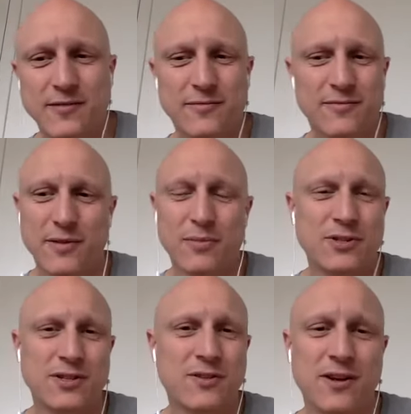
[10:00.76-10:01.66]
we were
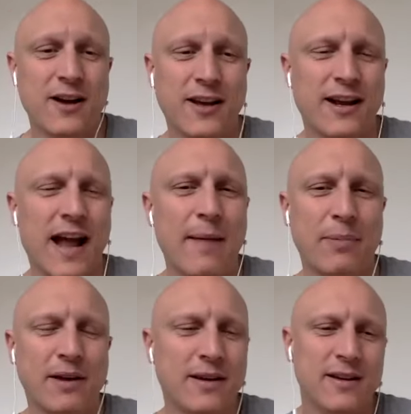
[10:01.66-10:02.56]
so lucky and
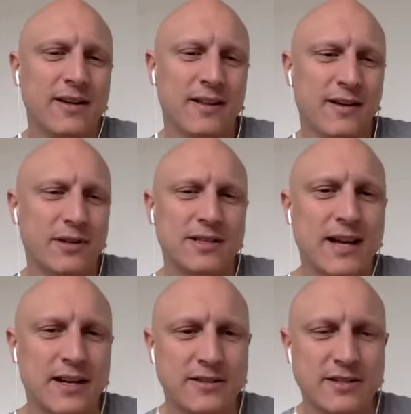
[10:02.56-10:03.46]
happy that we
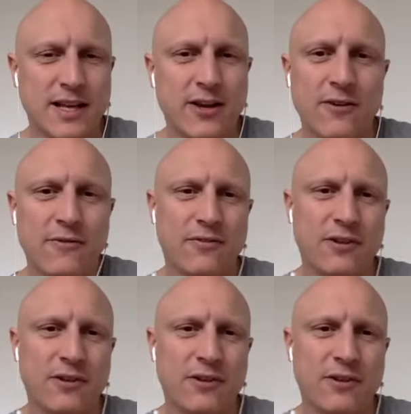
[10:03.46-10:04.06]
decided to stay on for 3